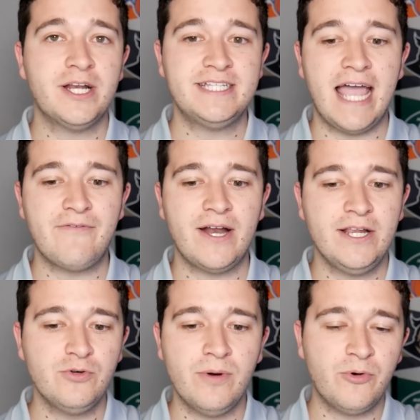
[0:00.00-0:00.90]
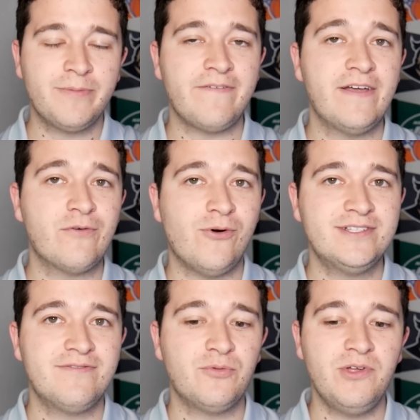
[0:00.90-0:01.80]
We're going to dive right into them. One of my favorite
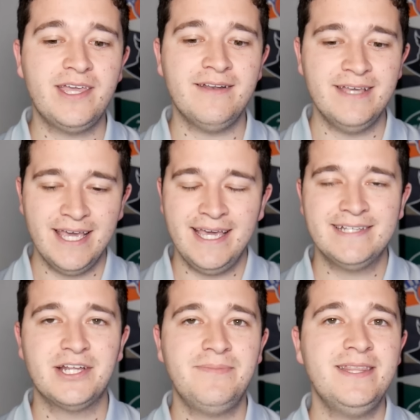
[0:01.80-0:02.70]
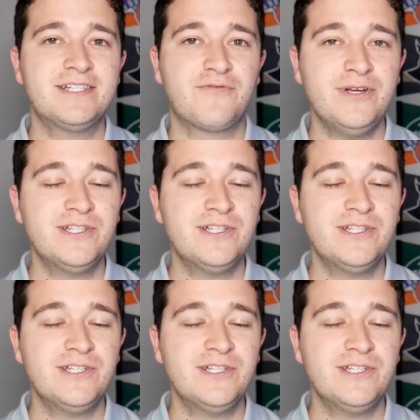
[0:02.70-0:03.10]
ones of the weekend is going to be this